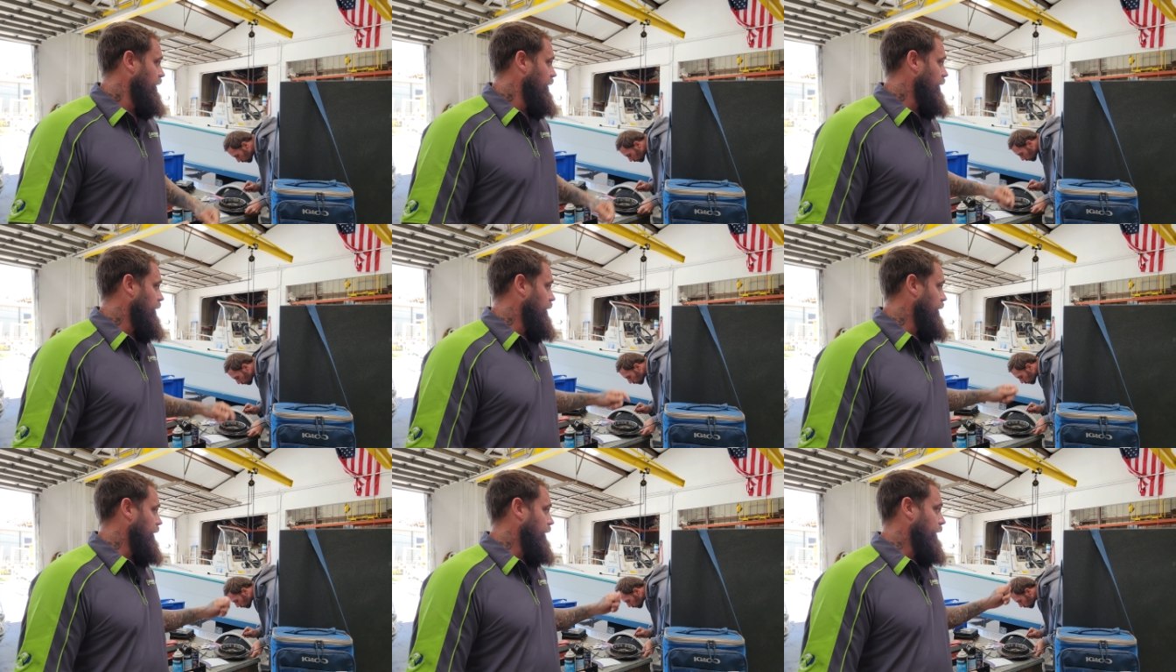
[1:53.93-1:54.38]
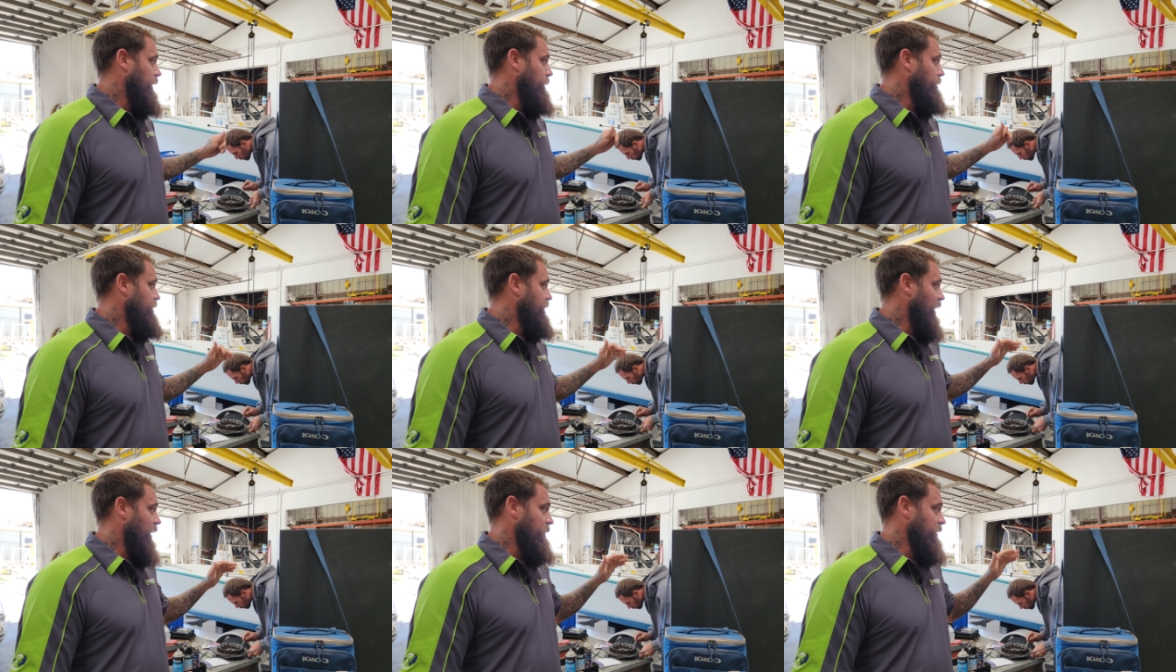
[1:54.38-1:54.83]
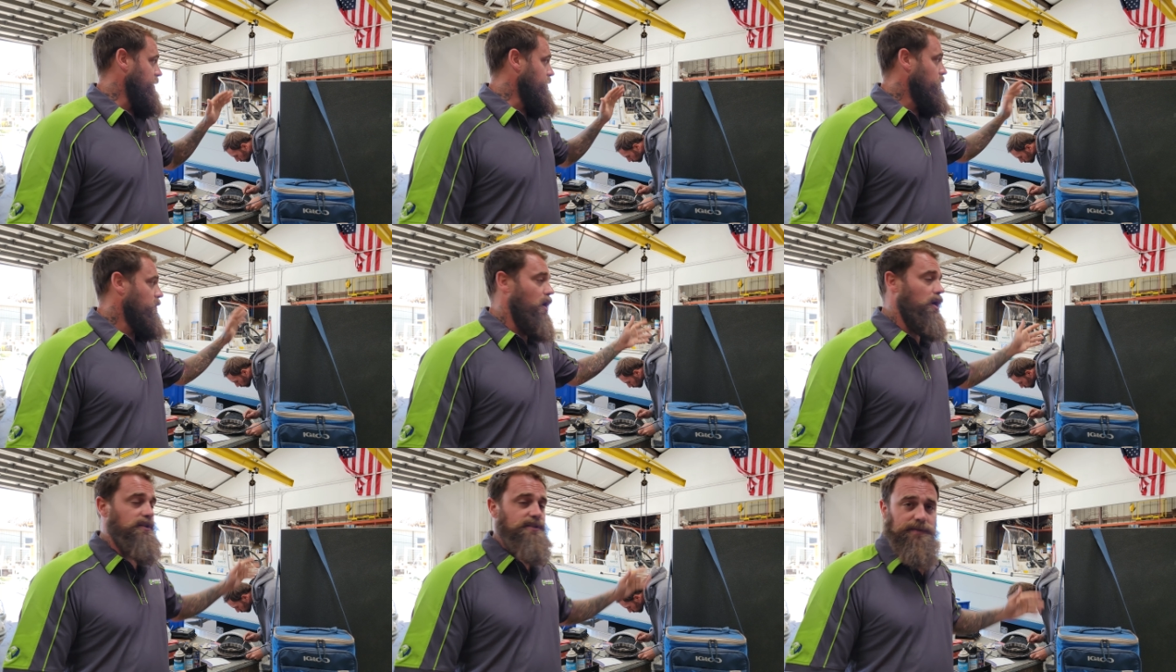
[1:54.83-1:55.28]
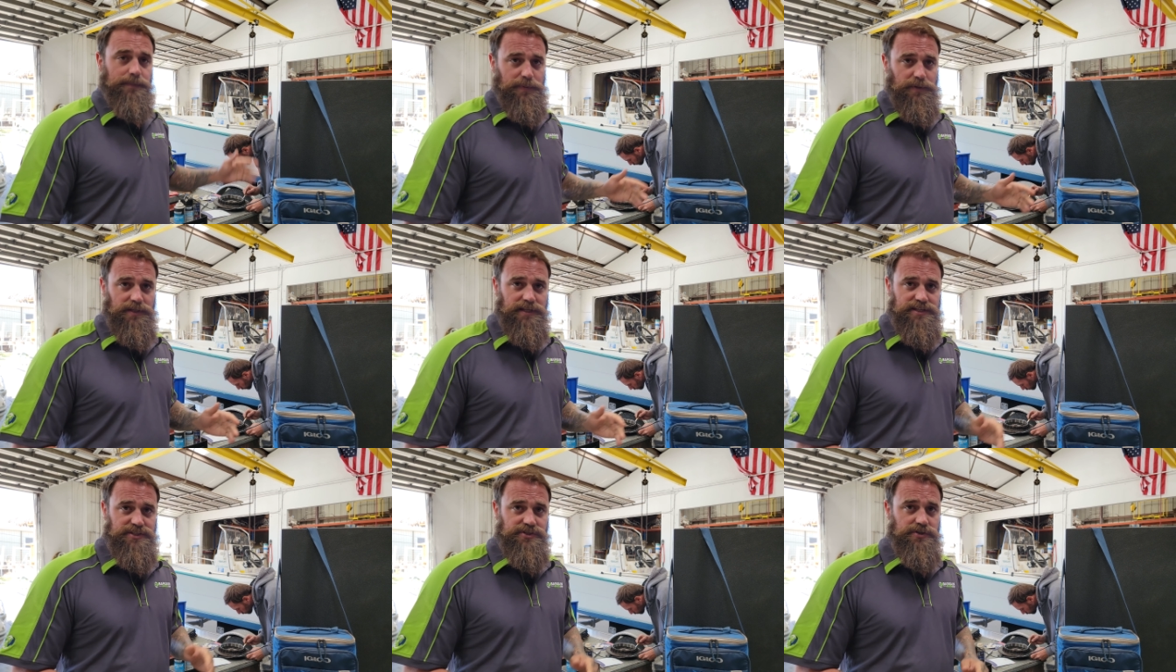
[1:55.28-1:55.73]

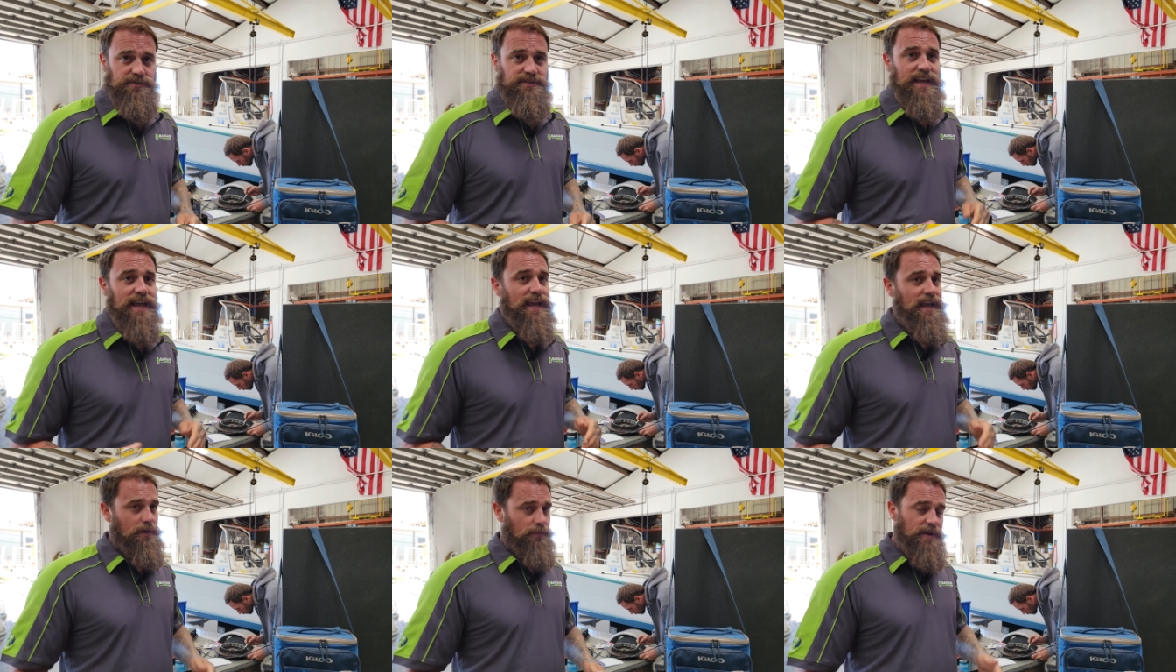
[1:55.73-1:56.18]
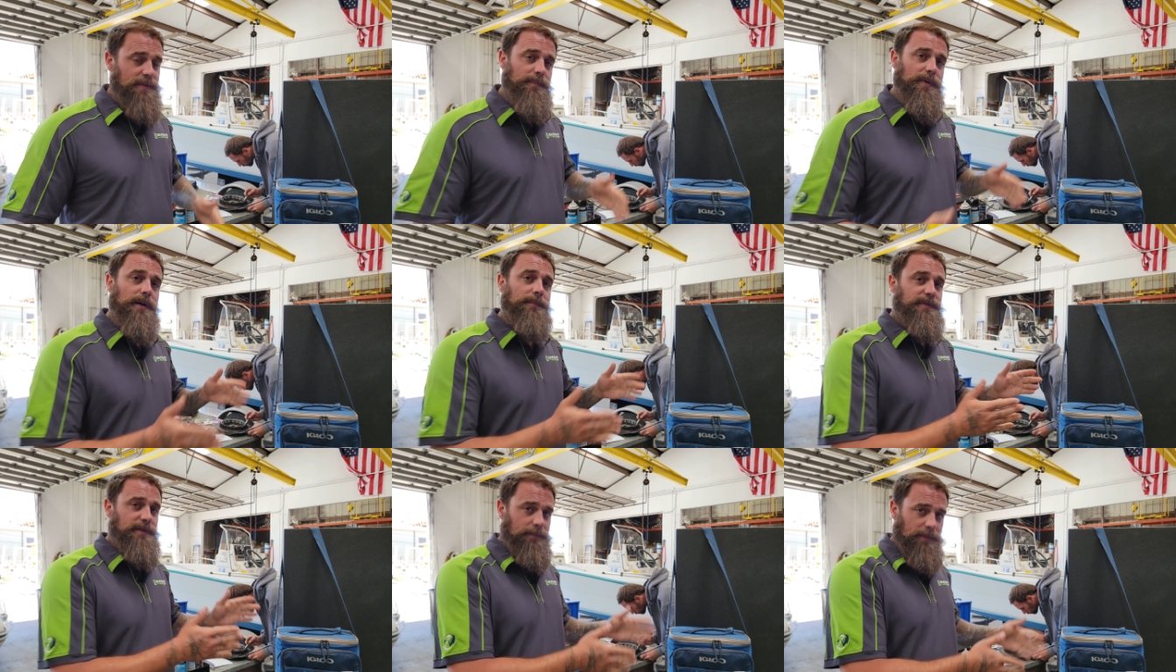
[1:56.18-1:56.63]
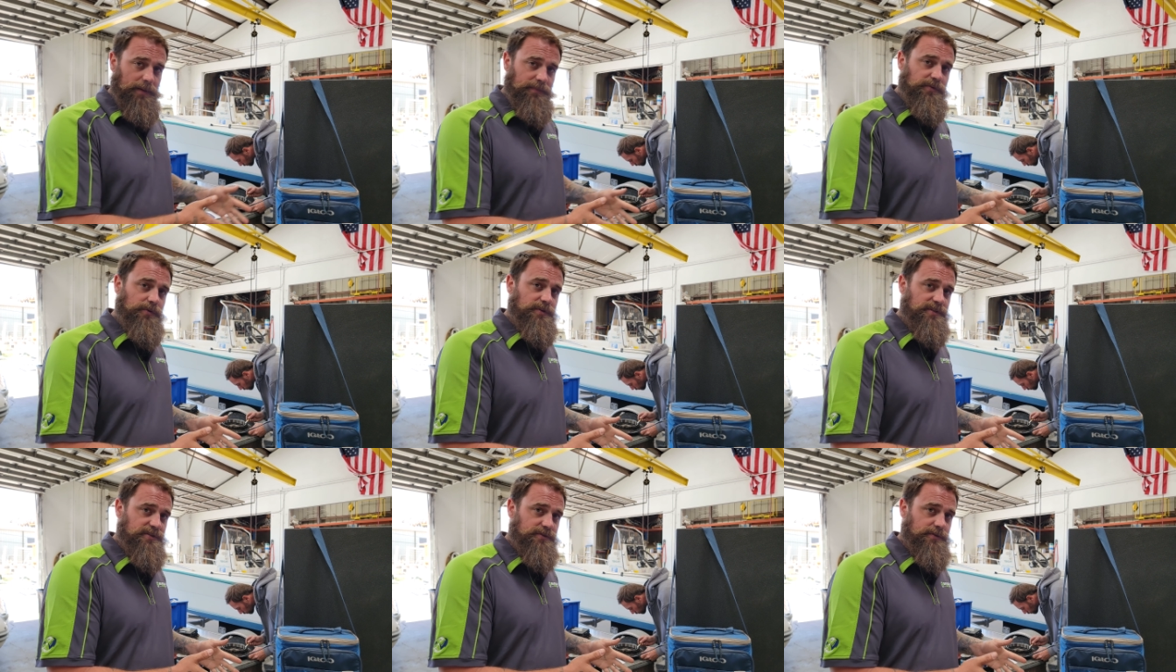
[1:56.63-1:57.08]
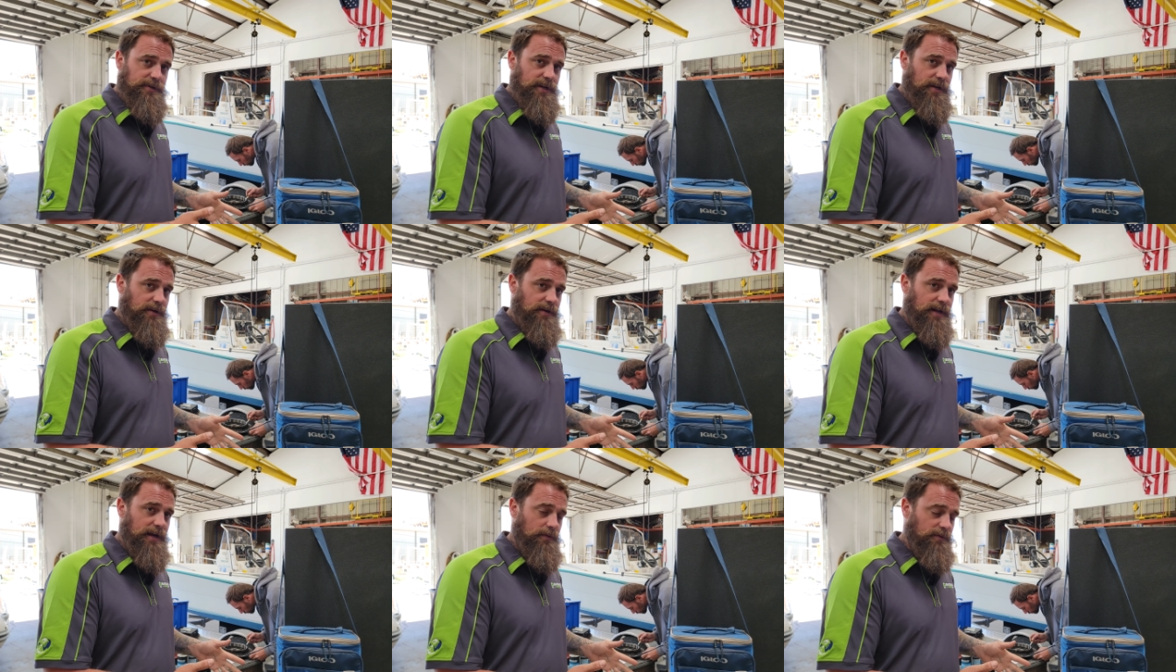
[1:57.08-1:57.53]
multiple issues, and we bumped him up to his
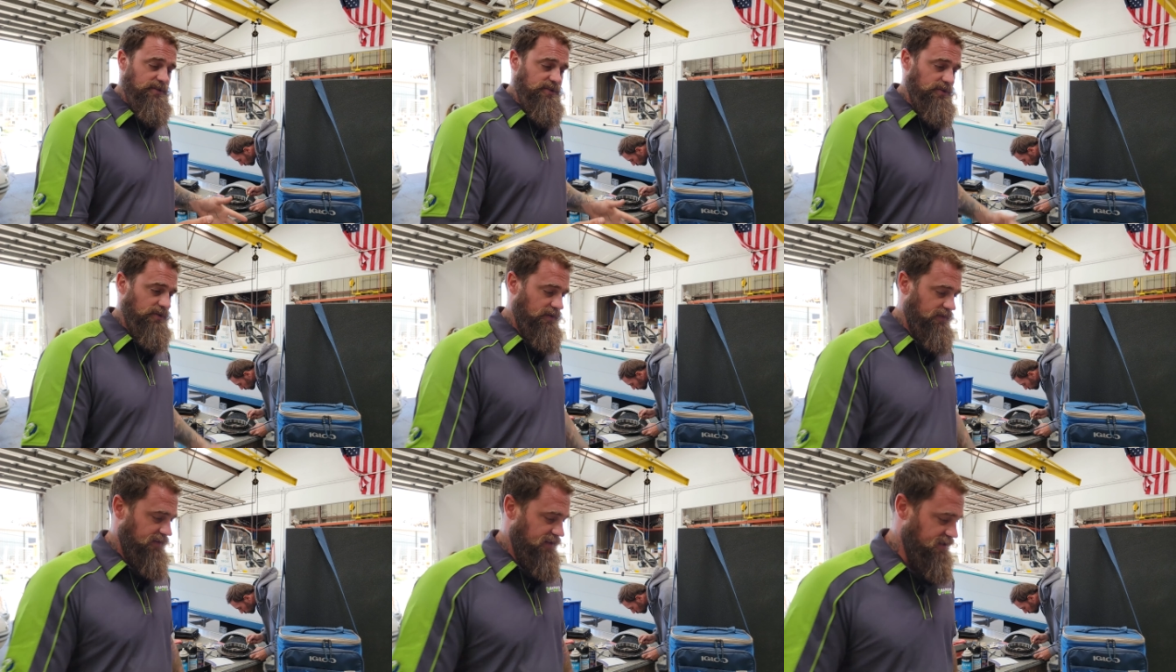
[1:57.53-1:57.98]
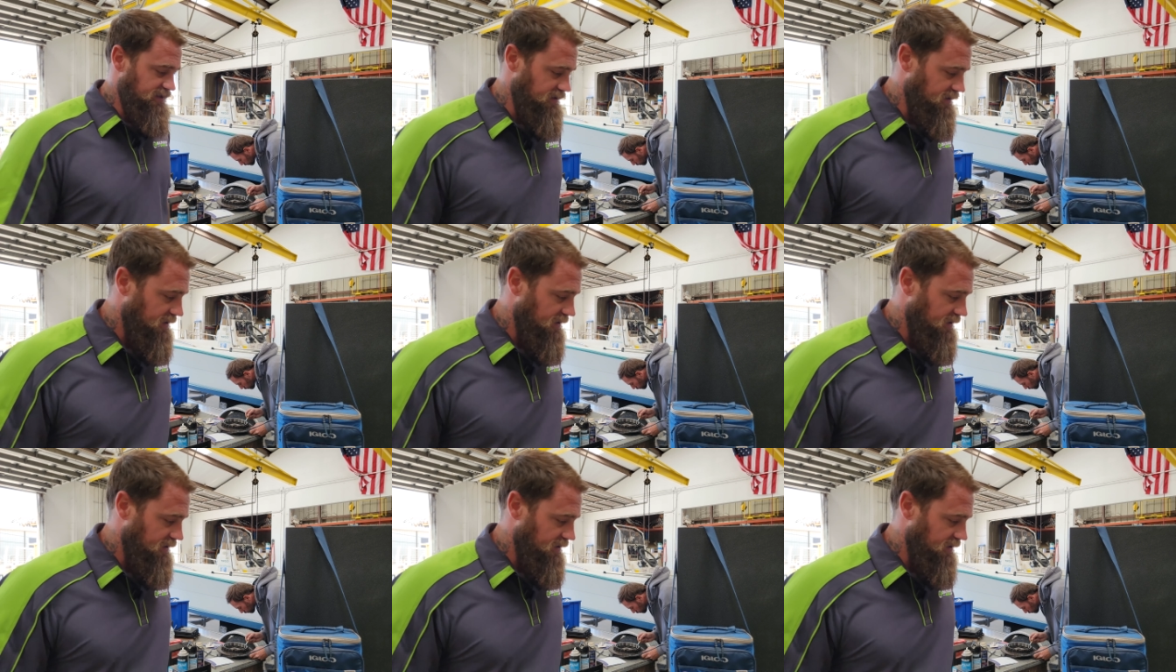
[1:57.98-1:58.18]
300-hour service.